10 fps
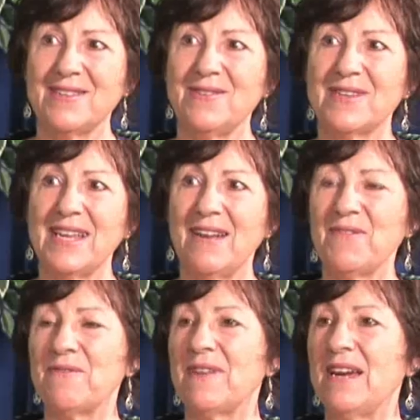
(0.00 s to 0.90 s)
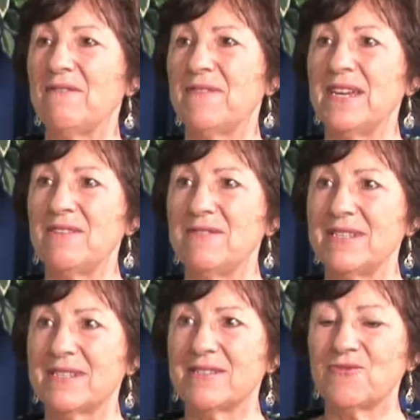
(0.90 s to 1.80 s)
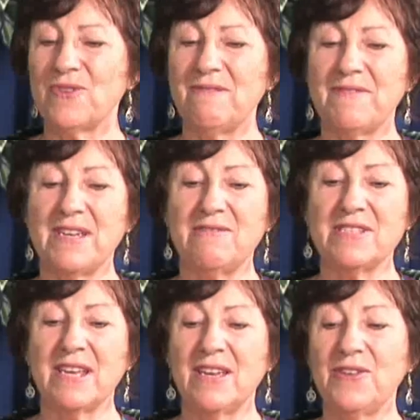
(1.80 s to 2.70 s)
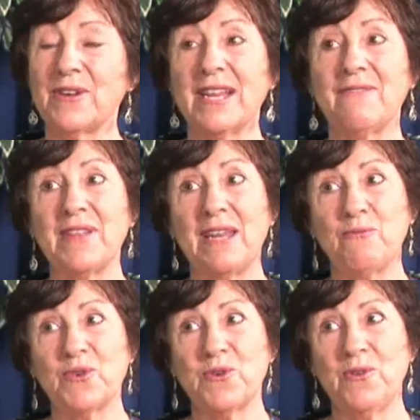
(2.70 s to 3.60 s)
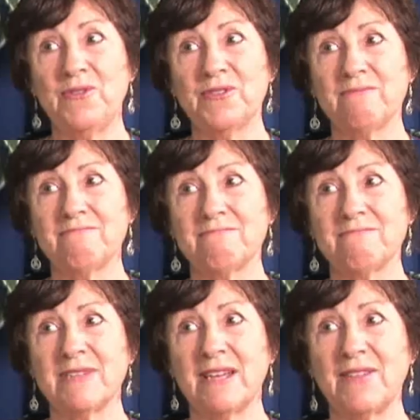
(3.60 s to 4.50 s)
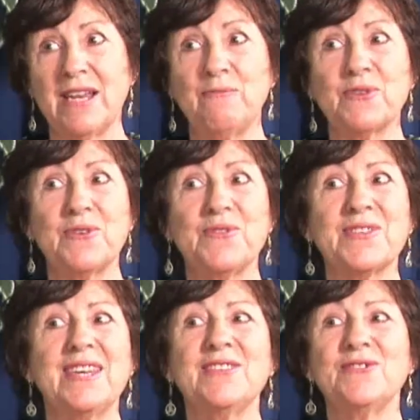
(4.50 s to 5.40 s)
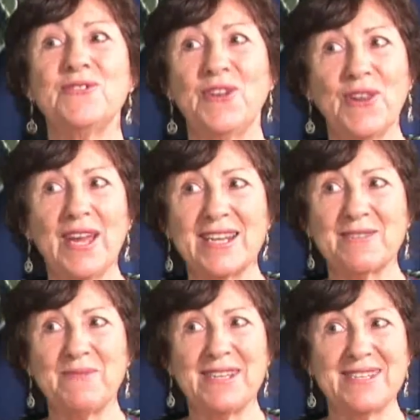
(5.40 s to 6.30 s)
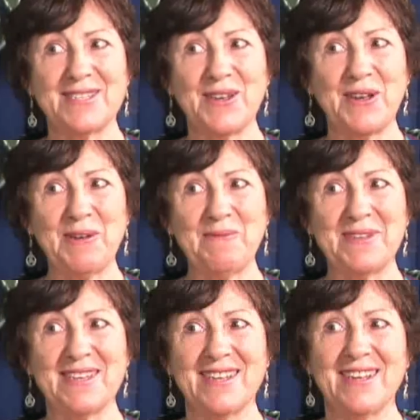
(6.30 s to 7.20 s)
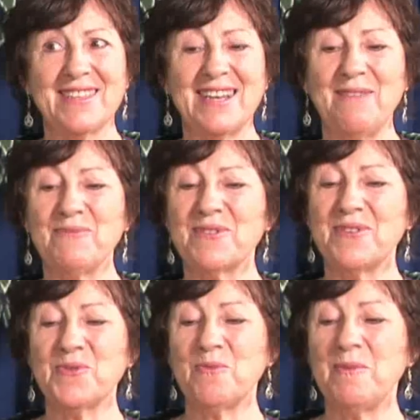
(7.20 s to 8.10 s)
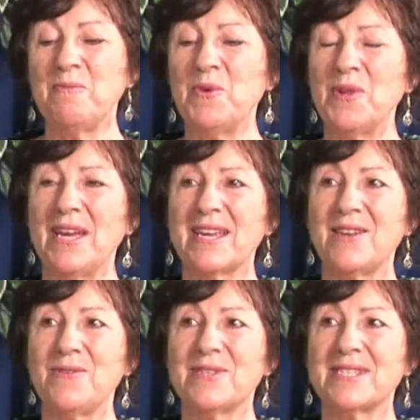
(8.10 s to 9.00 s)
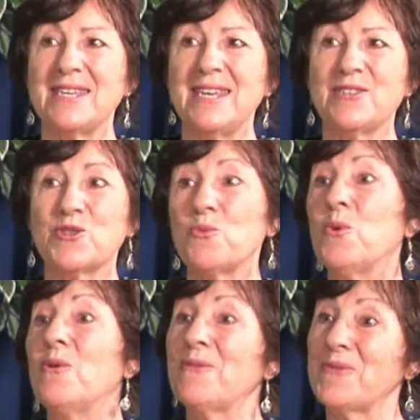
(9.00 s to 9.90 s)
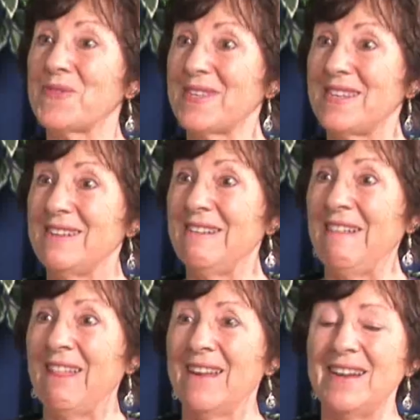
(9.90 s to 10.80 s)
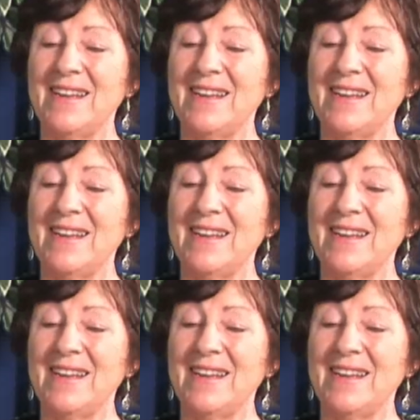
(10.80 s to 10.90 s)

You can have the flower fairies, the tree fairies, you can have the leprechauns. And leprechauns. the leprechauns do not like to be disturbed. The leprechauns would be more like you'd see as dwarfs. Mm.